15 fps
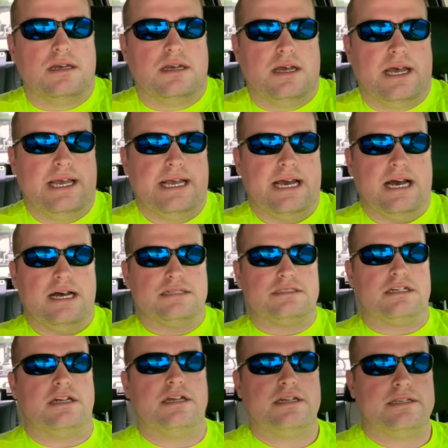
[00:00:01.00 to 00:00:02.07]
Hey guys,
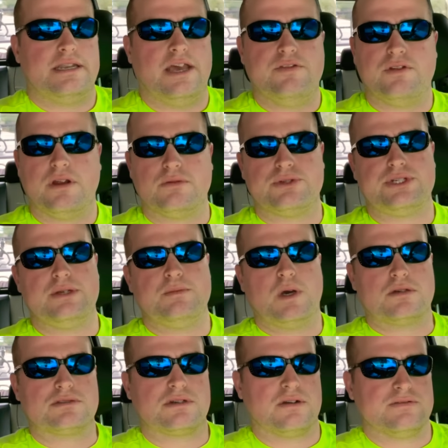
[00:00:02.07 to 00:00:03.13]
David here with Sheepdog
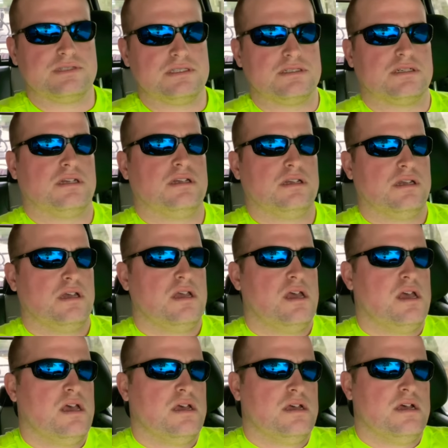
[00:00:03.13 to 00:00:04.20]
Services.
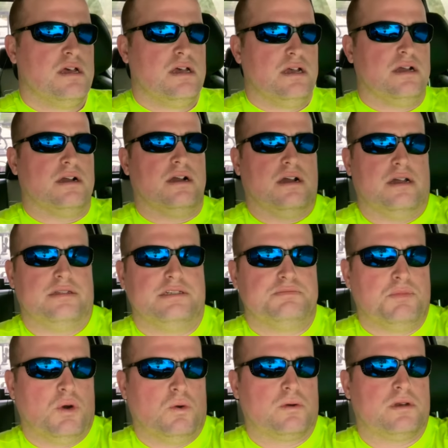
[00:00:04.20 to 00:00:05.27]
Uh, this
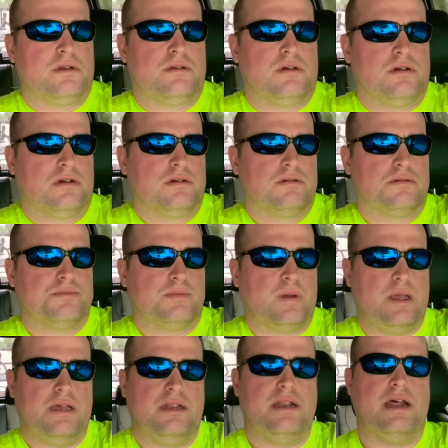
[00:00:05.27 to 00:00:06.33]
morning, I'm
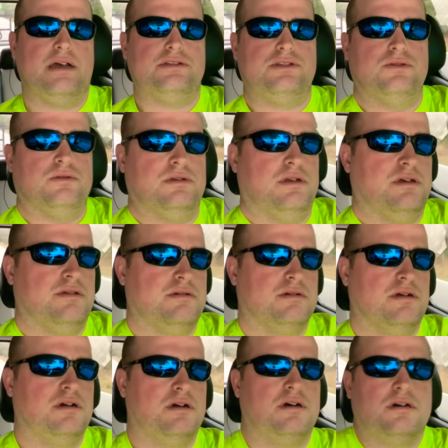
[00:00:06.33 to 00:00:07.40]
headed out to another
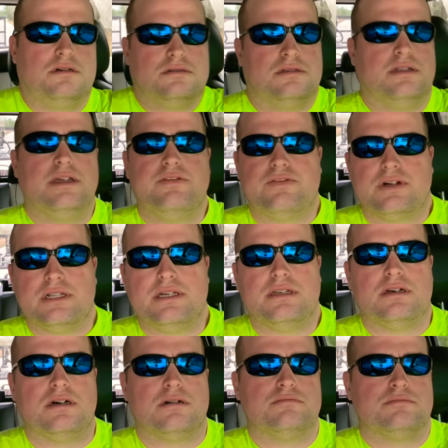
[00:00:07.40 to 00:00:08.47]
uh, leaf
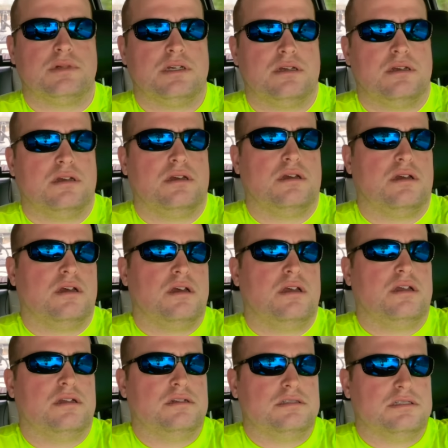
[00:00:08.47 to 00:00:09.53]
cleanup.
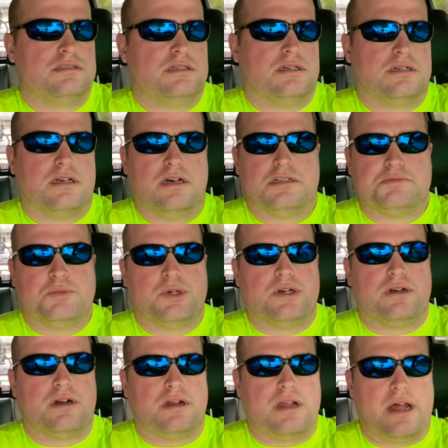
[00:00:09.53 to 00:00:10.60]
This is a
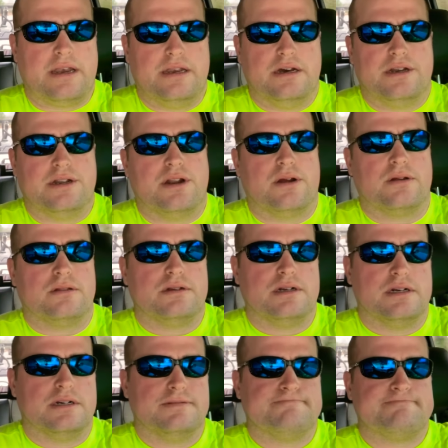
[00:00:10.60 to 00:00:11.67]
customer, I done it
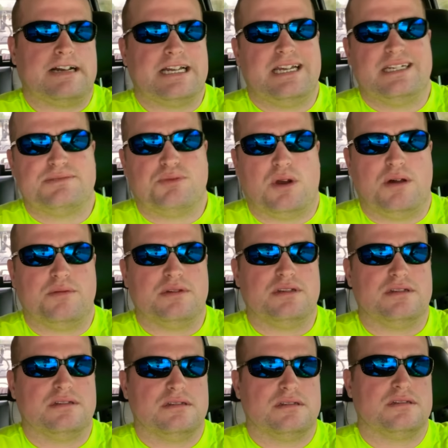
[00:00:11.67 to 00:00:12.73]
earlier, I guess probably,
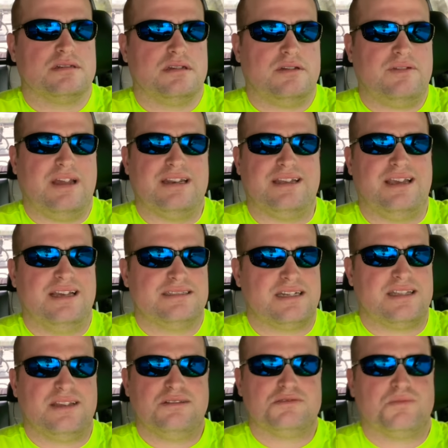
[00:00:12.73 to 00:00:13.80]
I had to guess, I
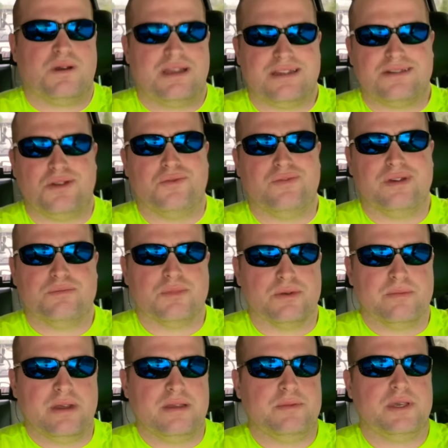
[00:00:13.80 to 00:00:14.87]
think it was back in November
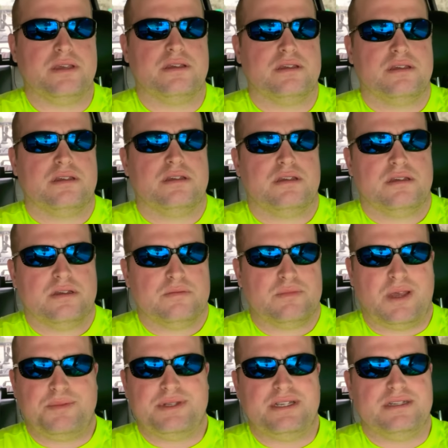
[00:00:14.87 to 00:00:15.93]
maybe,
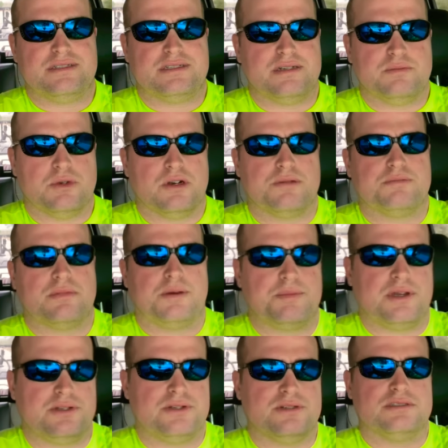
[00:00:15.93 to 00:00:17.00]
maybe December, I'm, I'm
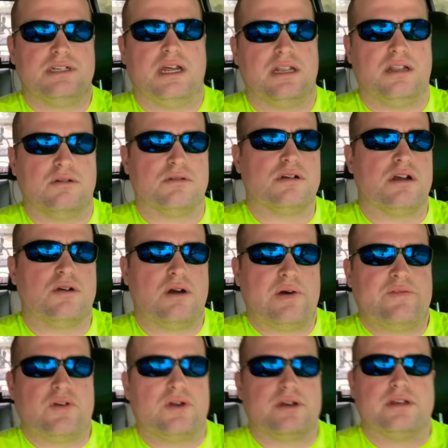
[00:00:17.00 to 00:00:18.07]
not sure. It's not long ago,
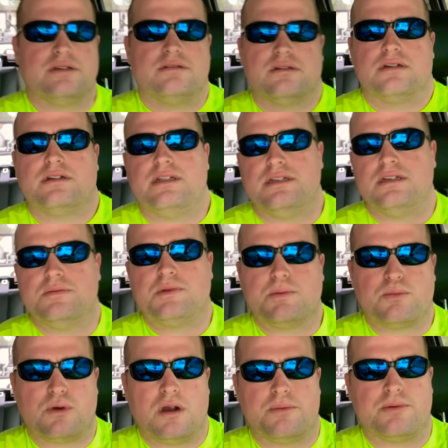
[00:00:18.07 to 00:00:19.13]
I've already cleaned up their
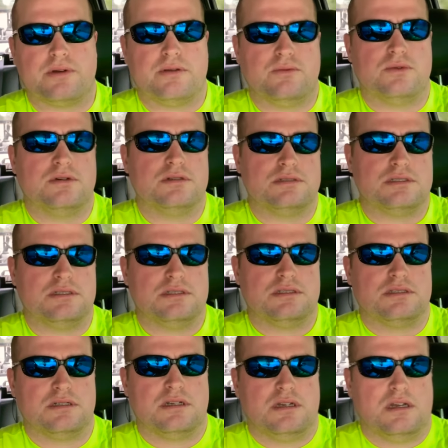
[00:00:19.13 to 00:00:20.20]
property once and it's,
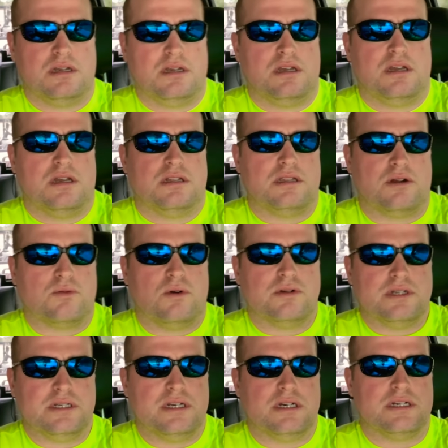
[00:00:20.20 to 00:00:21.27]
they're
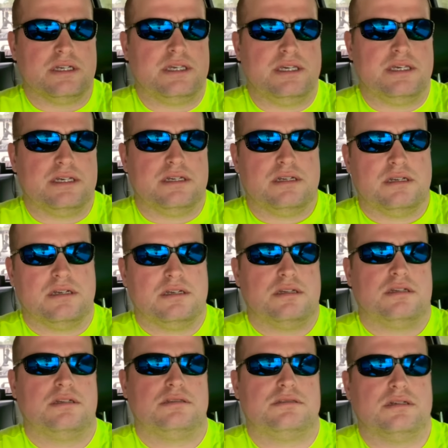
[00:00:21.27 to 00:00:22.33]
wanting it done
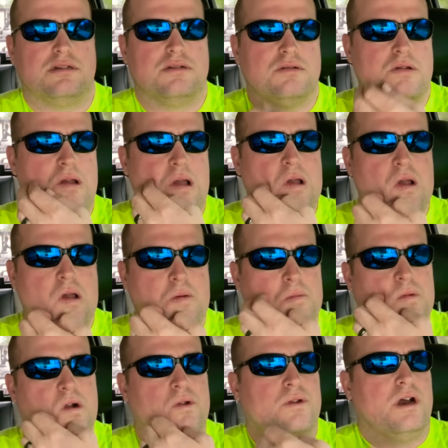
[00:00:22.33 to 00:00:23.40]
again. So, I'm
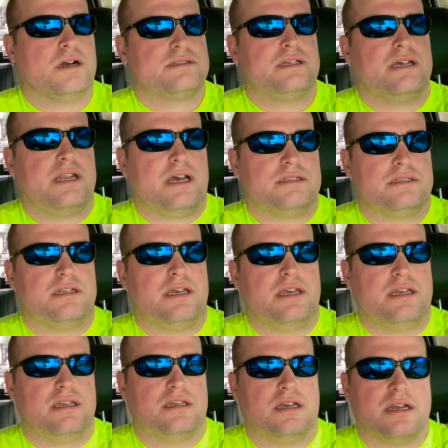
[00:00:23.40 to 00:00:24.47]
gonna knock that out
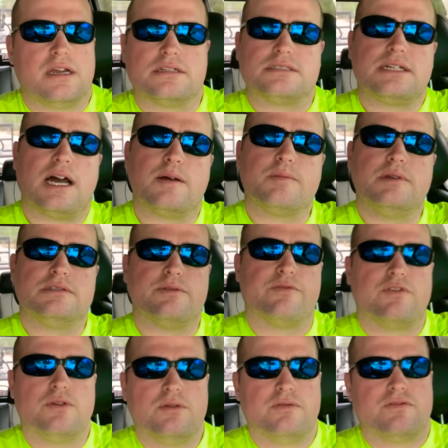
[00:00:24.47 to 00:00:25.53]
today. I gotta stop and get some
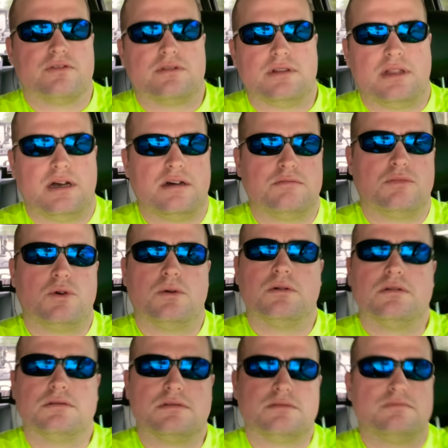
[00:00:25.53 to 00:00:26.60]
fuel for the lawnmower
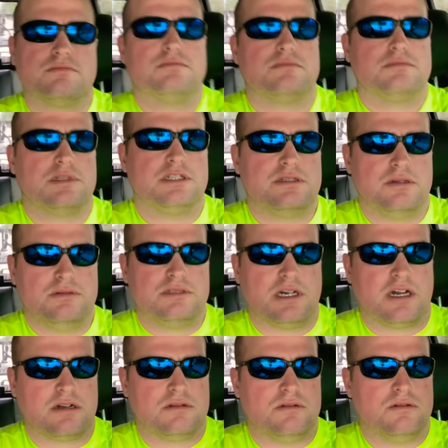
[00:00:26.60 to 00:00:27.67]
and the, the two
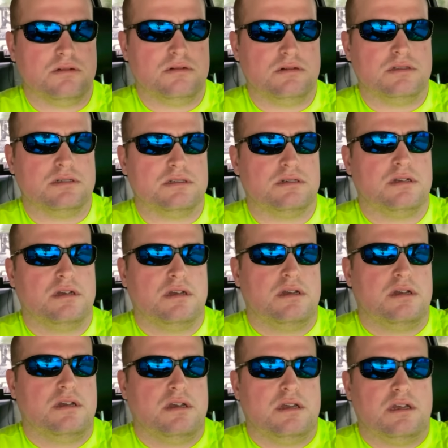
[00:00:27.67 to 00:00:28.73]
cycle oil
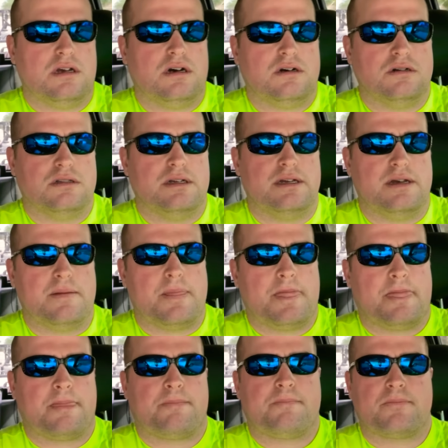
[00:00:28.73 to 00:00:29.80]
and all that.
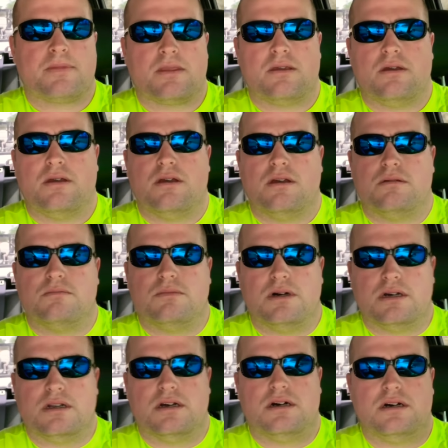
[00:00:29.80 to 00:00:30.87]

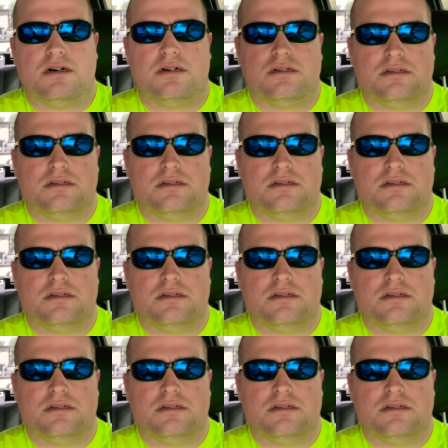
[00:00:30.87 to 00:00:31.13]
But uh,